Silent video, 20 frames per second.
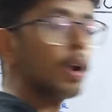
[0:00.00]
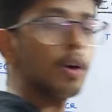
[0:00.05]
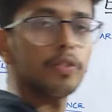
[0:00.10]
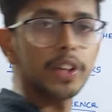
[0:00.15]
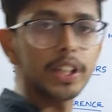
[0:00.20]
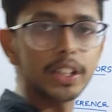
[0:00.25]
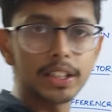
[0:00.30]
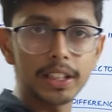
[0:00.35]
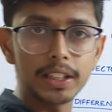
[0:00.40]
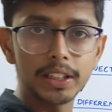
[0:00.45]
of
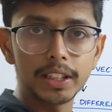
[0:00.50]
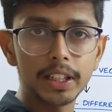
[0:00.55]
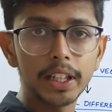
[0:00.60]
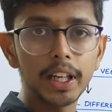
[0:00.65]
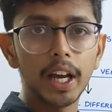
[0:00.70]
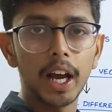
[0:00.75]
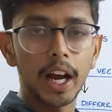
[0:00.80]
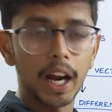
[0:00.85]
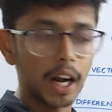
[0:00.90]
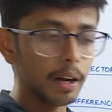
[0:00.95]
ECG
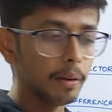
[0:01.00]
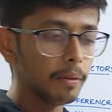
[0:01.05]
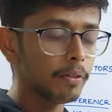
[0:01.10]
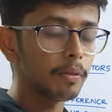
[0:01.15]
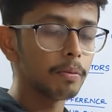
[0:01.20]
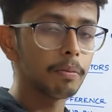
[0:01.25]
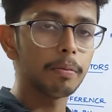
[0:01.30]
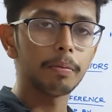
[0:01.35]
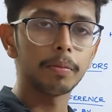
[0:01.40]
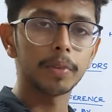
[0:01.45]
and
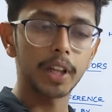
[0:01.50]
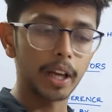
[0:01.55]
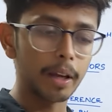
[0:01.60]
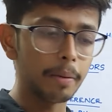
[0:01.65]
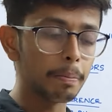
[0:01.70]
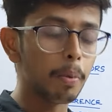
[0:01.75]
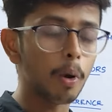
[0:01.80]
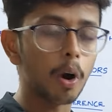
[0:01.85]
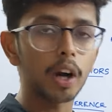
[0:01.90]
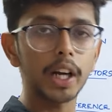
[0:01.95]
the
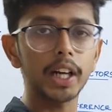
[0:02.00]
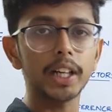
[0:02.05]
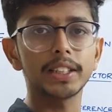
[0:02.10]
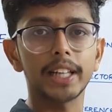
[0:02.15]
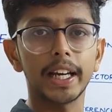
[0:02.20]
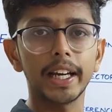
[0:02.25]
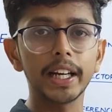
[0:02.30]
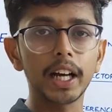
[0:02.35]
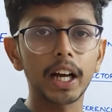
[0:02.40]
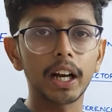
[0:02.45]
important
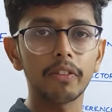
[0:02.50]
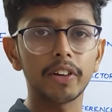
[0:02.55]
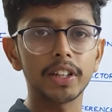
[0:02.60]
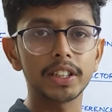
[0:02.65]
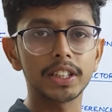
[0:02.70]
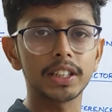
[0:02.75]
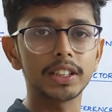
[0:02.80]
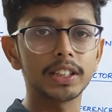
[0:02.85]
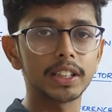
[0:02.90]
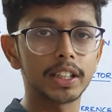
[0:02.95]
sign
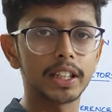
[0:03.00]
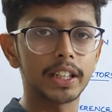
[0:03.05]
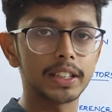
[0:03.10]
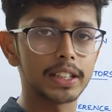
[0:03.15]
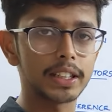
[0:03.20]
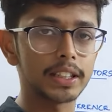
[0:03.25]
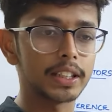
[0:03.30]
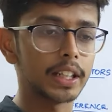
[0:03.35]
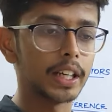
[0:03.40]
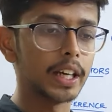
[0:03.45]
conventions in the
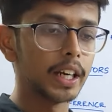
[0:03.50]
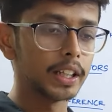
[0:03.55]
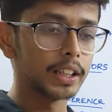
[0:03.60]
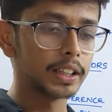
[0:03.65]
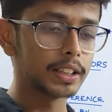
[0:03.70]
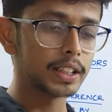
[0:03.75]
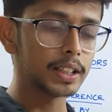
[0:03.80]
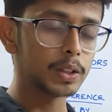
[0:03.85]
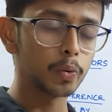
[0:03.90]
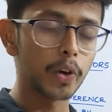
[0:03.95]
ECG.
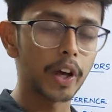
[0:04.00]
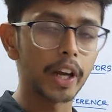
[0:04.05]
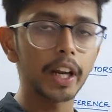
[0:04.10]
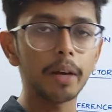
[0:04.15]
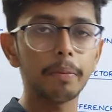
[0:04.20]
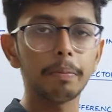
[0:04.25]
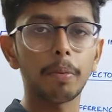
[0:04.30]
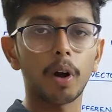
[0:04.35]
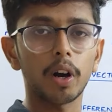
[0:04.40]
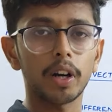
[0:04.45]
This is very
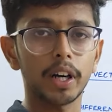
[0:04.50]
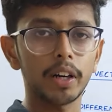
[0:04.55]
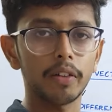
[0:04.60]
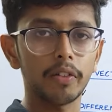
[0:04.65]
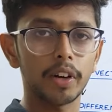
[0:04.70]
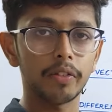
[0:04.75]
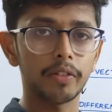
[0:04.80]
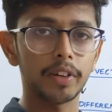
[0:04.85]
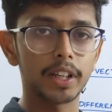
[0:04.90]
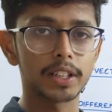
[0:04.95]
important
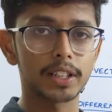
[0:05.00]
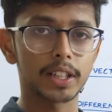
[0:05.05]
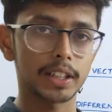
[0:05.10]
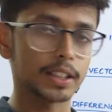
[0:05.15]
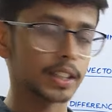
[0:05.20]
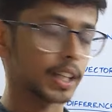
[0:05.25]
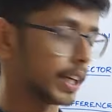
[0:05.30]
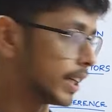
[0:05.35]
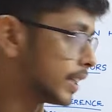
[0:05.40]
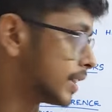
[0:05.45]
when we discuss
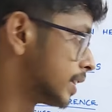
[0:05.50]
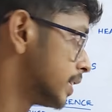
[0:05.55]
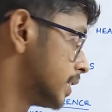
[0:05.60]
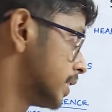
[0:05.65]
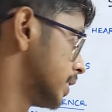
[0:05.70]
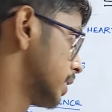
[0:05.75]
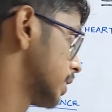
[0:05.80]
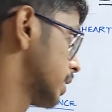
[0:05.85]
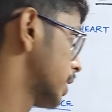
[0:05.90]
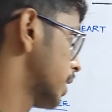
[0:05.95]
the ECG.